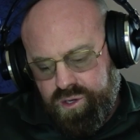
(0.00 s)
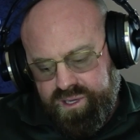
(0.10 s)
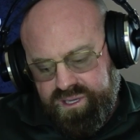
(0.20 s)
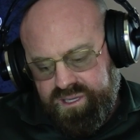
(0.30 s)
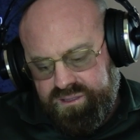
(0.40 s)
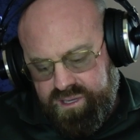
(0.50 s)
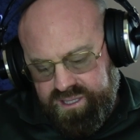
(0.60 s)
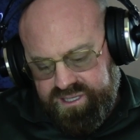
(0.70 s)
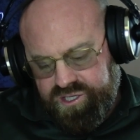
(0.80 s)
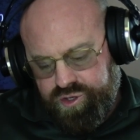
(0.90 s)
So
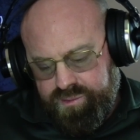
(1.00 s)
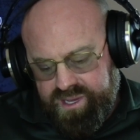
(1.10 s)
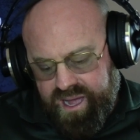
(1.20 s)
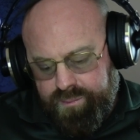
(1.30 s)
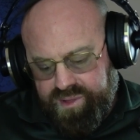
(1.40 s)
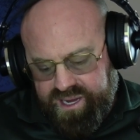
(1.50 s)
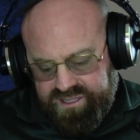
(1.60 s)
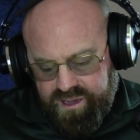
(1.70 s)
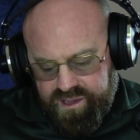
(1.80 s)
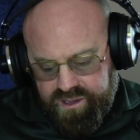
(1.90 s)
it's extremely
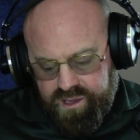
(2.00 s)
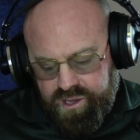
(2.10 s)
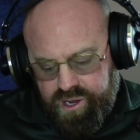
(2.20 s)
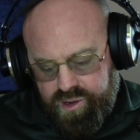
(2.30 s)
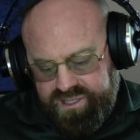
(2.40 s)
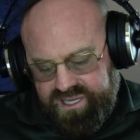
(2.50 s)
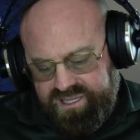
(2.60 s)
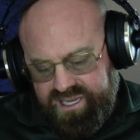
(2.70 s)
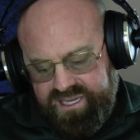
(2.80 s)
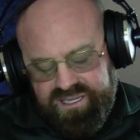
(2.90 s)
complex.
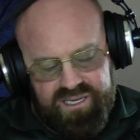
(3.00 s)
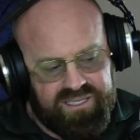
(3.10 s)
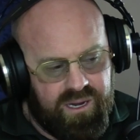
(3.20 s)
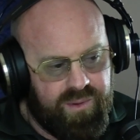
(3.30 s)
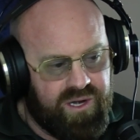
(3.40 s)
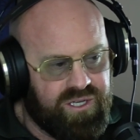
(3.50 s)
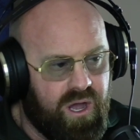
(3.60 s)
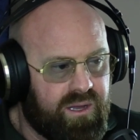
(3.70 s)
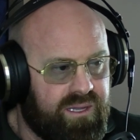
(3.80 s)
It's easy to sit up here and talk.